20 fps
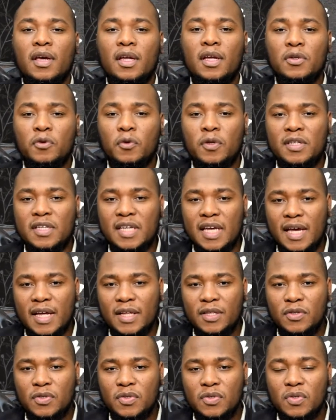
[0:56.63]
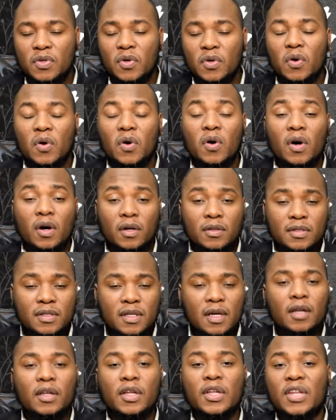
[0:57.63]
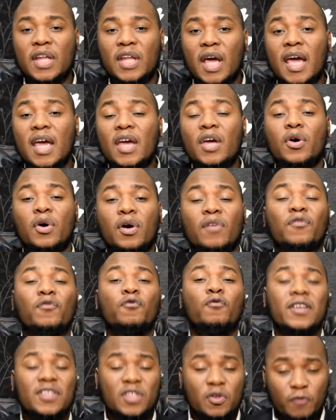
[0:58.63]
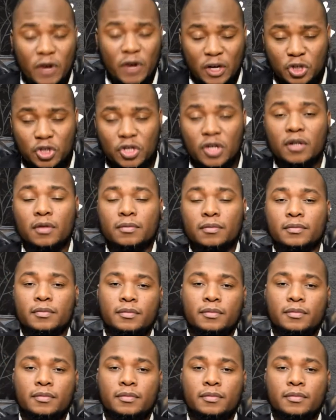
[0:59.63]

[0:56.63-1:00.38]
in good deeds until the day of resurrection.